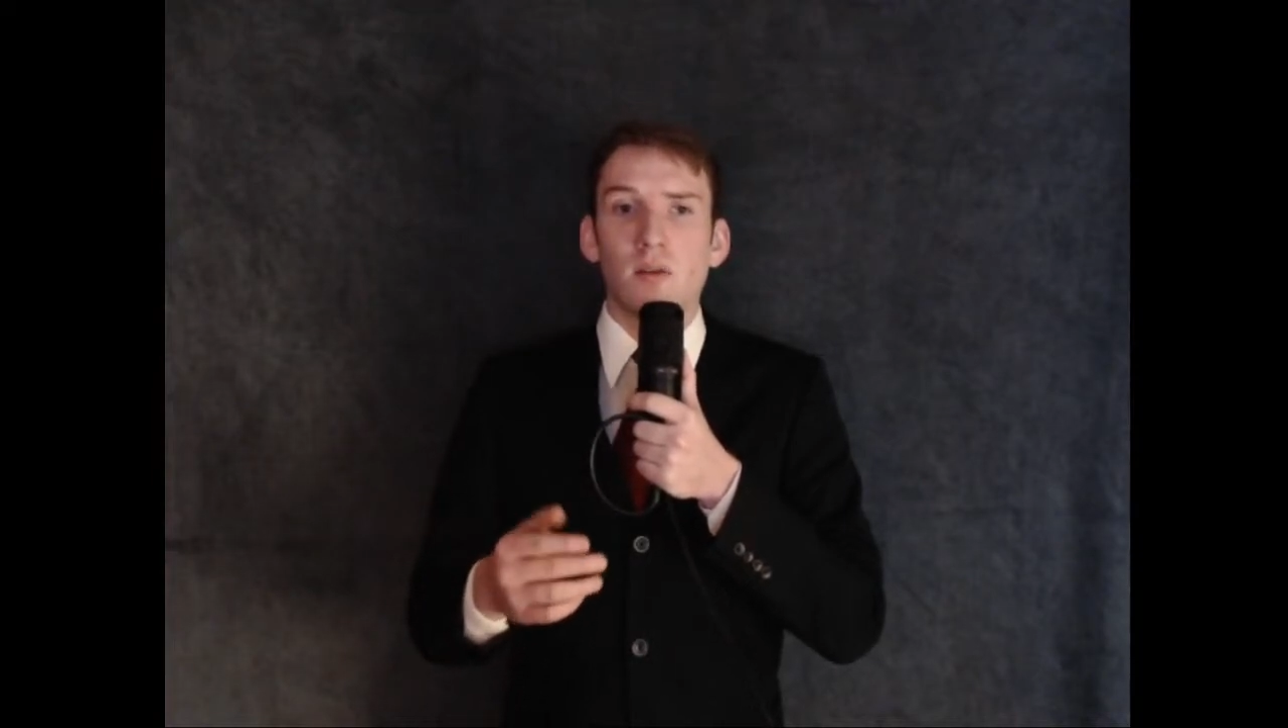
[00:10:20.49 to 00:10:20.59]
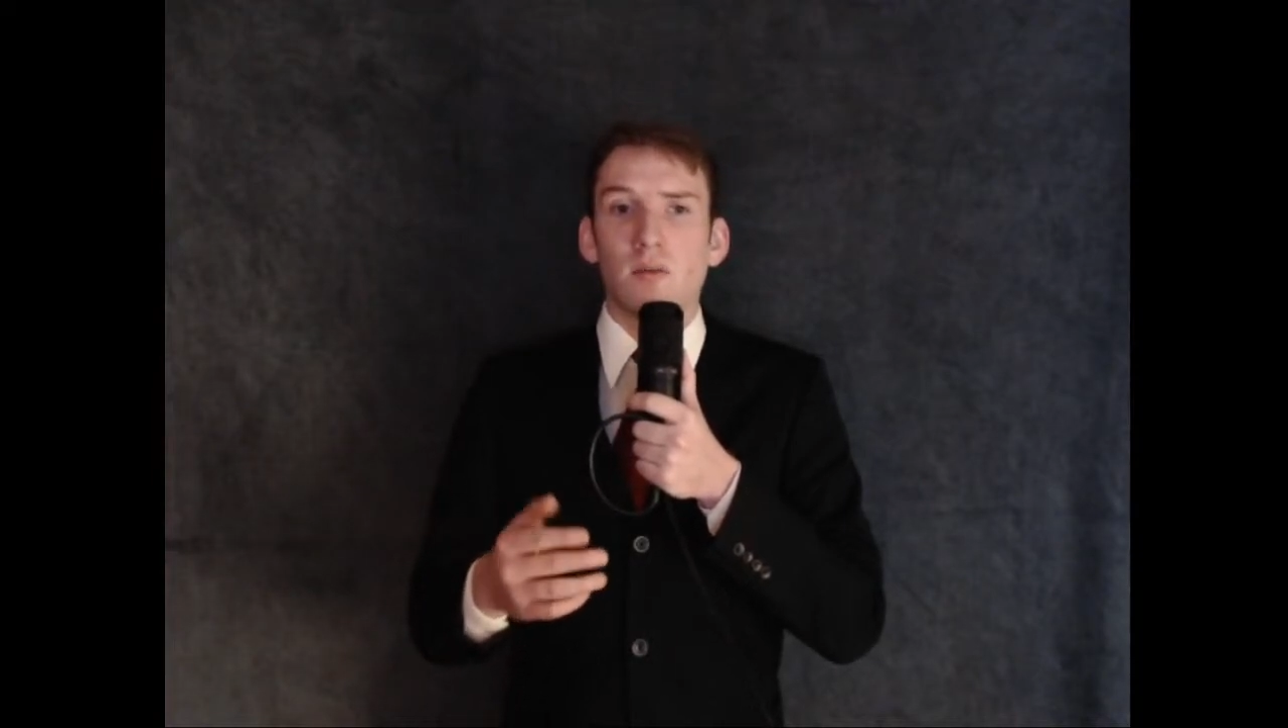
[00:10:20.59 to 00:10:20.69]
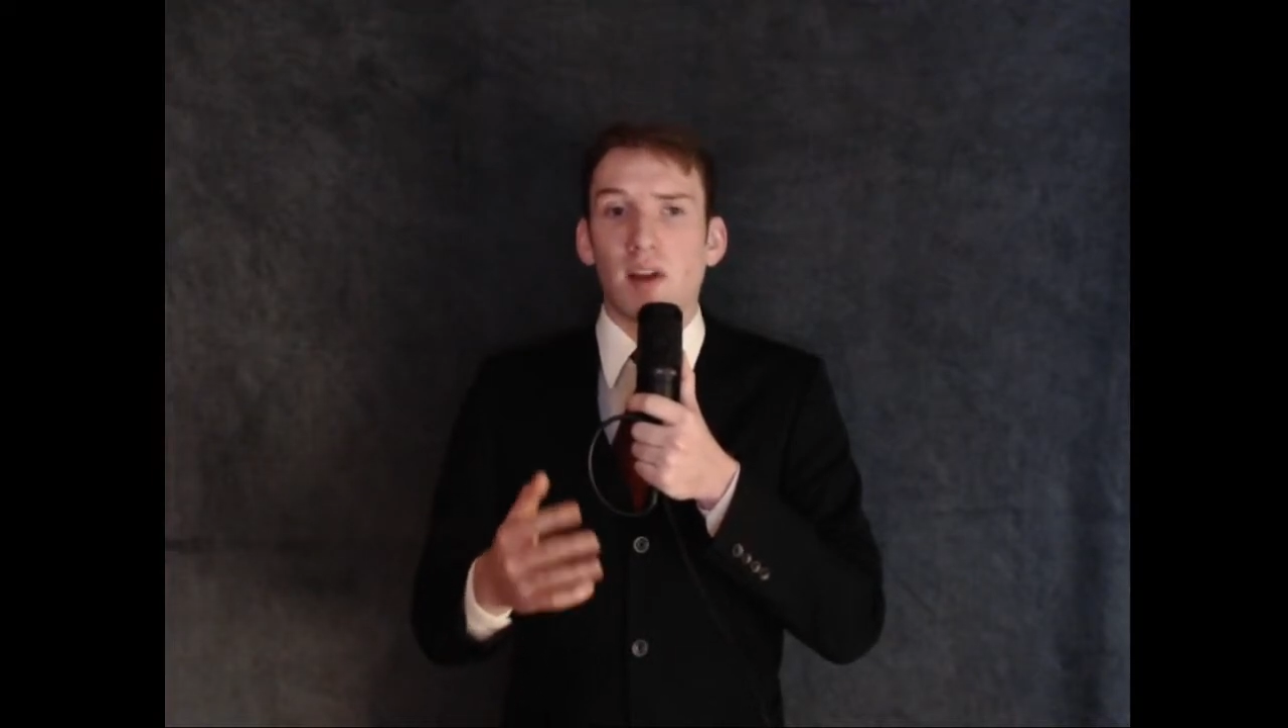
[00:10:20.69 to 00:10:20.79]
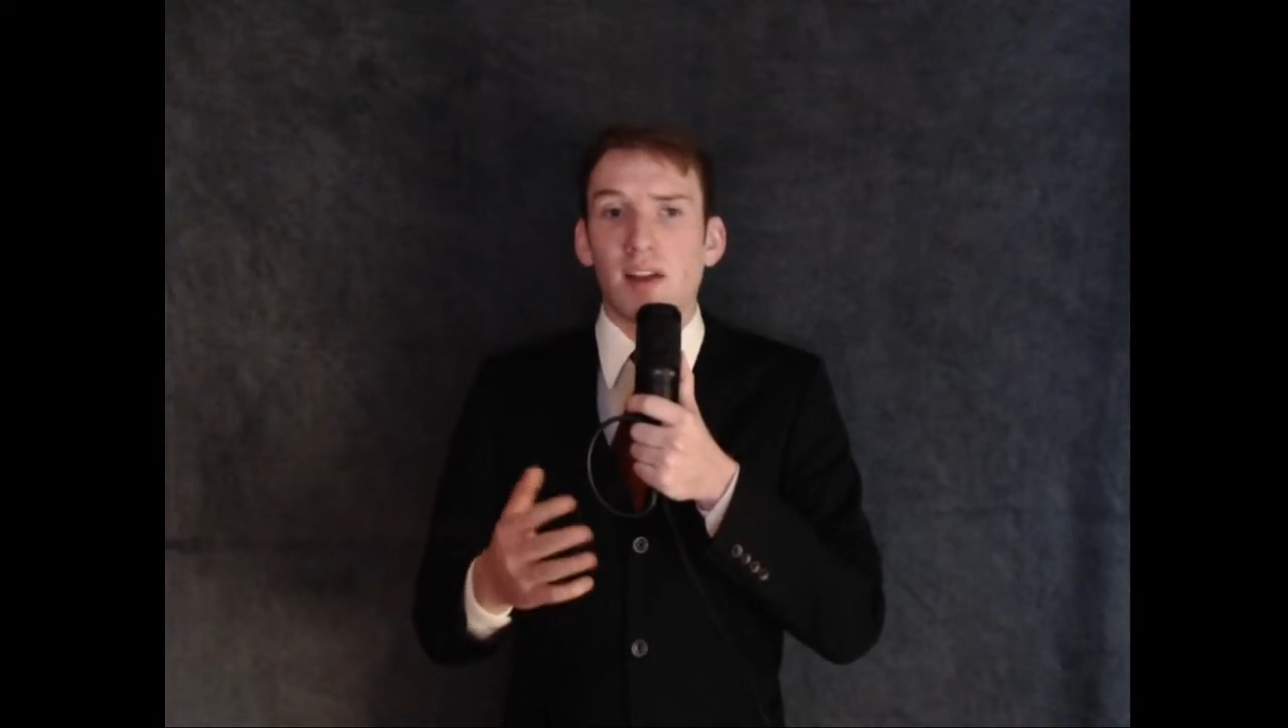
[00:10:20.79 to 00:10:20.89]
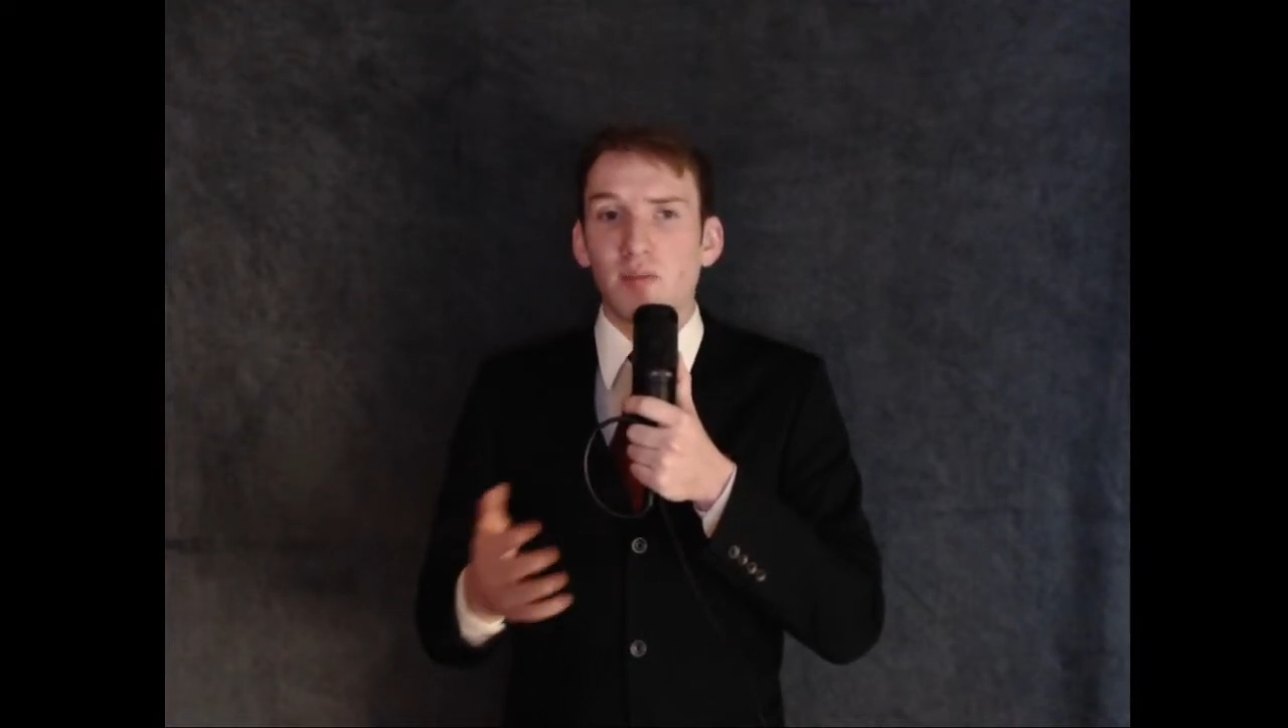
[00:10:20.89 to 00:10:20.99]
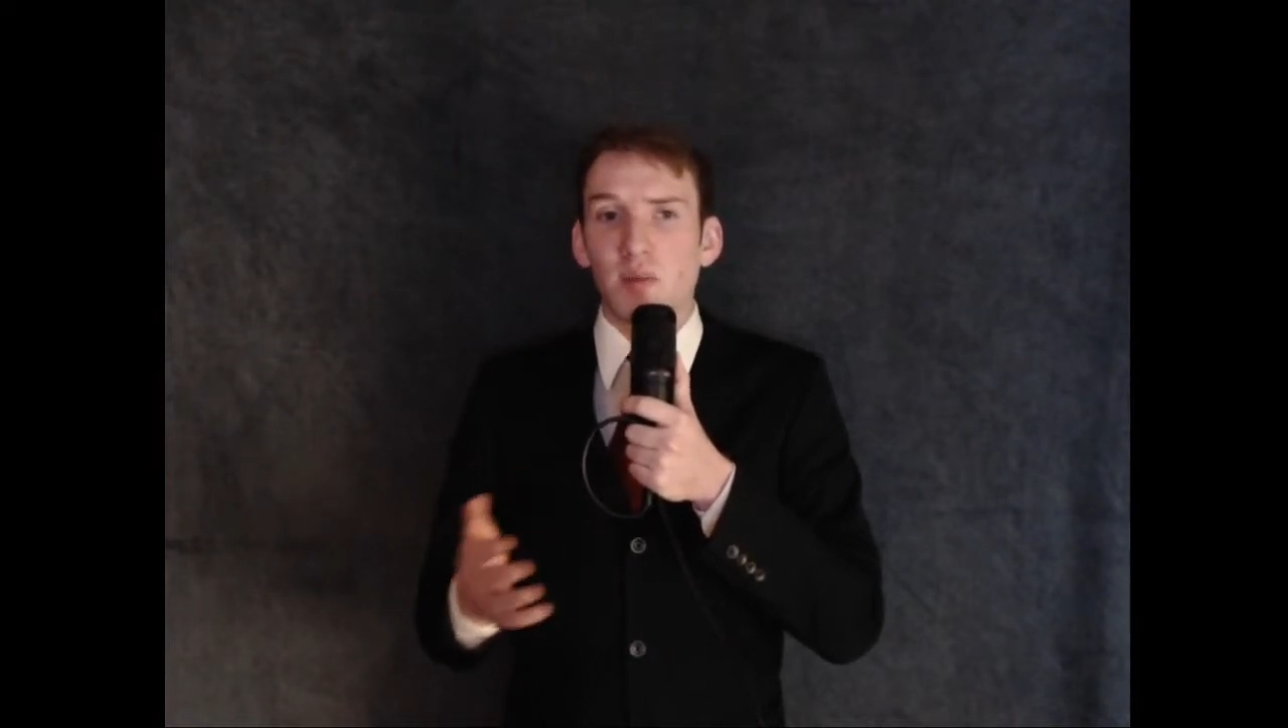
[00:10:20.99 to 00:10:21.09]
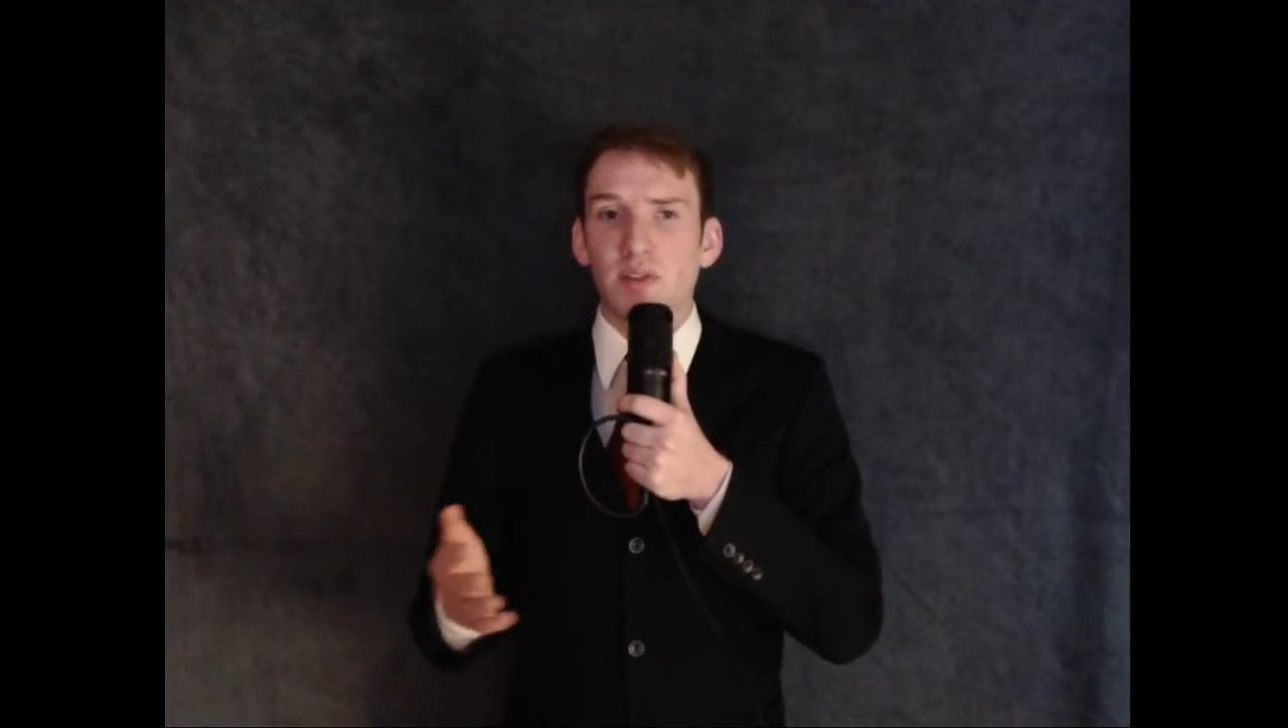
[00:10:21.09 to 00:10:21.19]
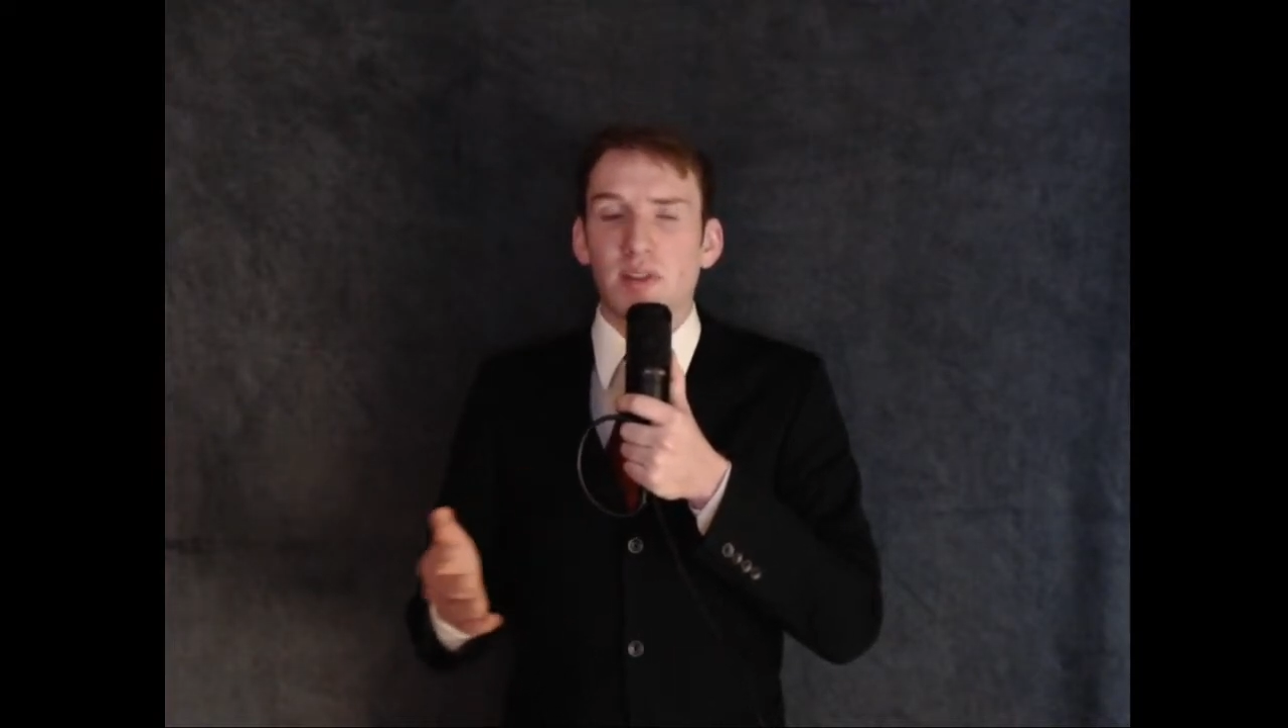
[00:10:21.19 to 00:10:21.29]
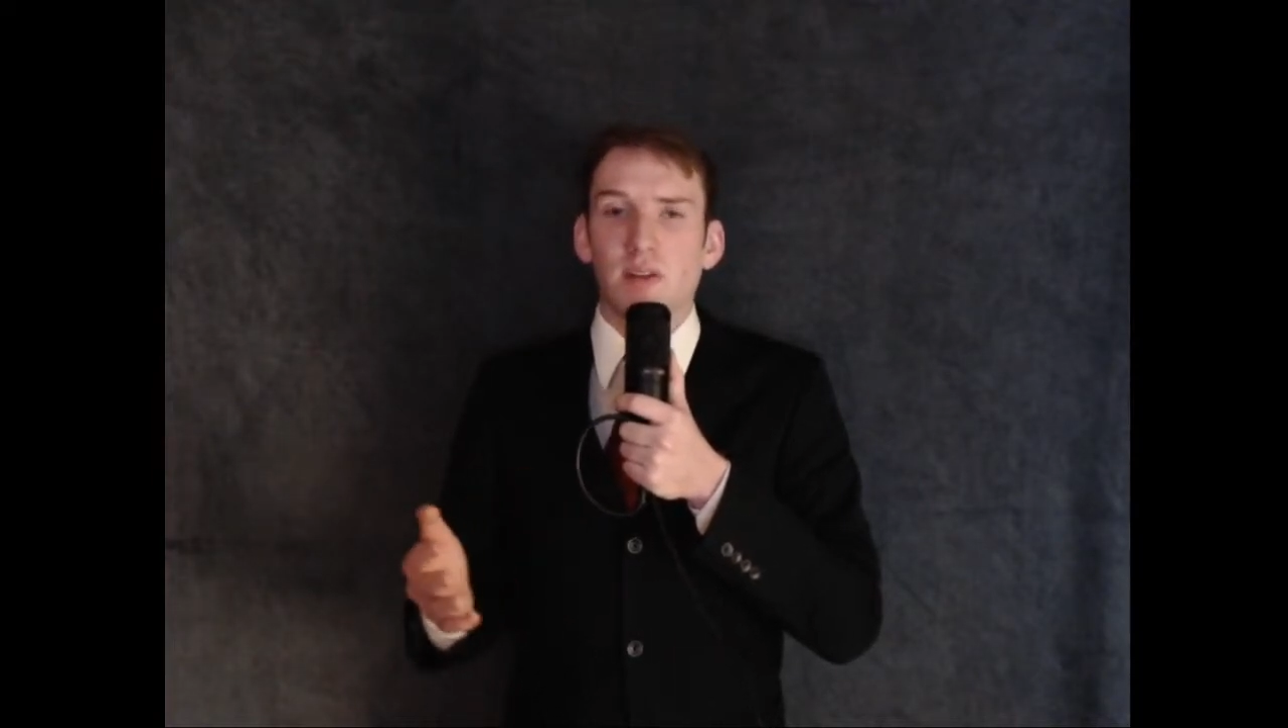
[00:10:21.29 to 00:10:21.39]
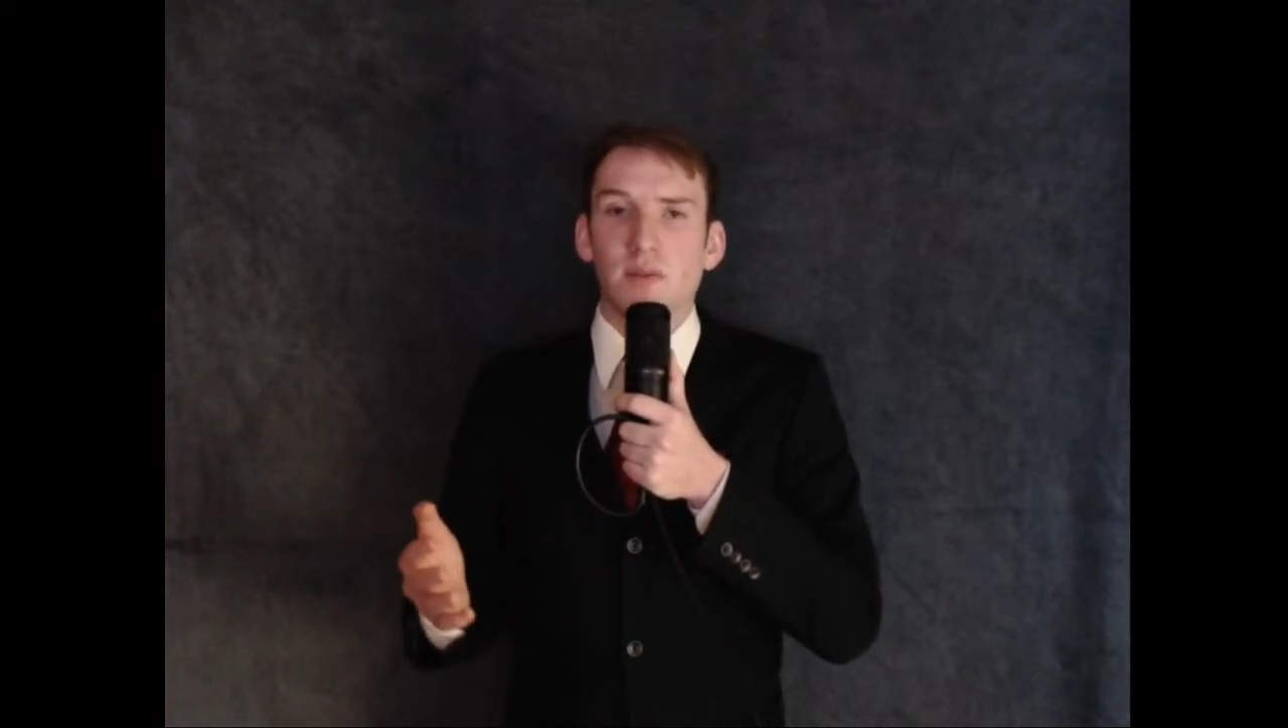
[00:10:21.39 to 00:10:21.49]

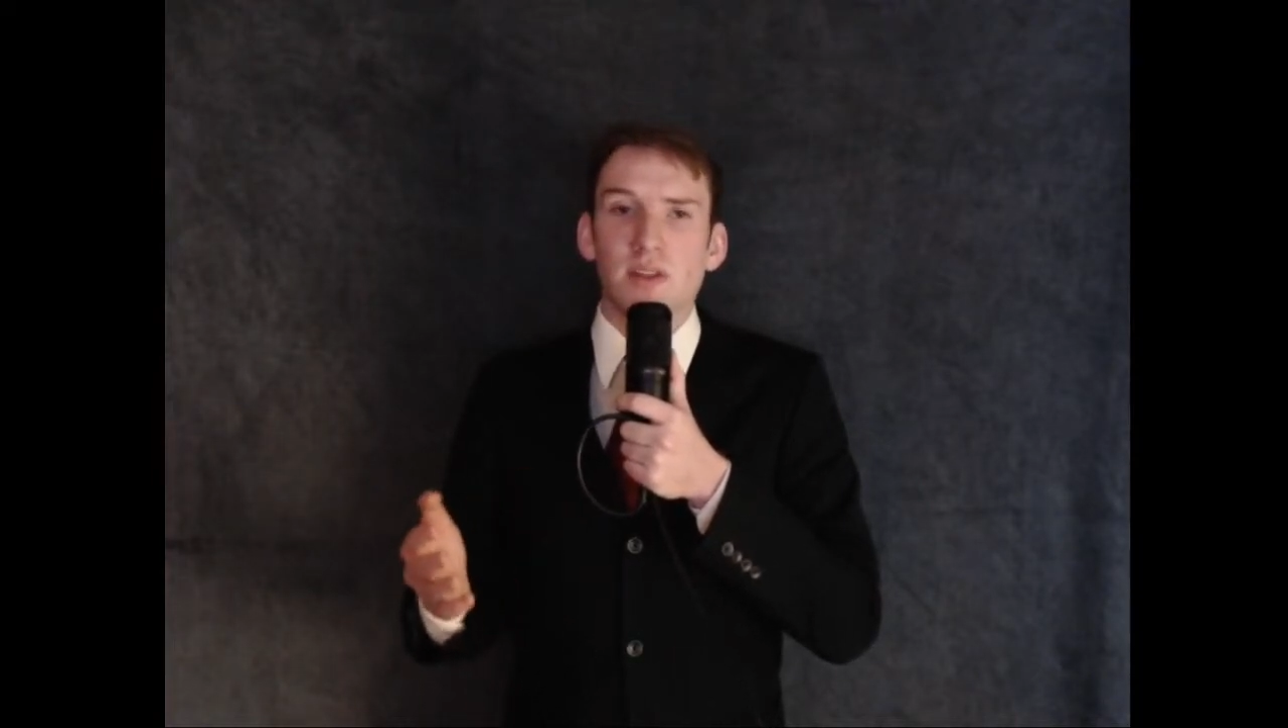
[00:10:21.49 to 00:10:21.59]
5% of the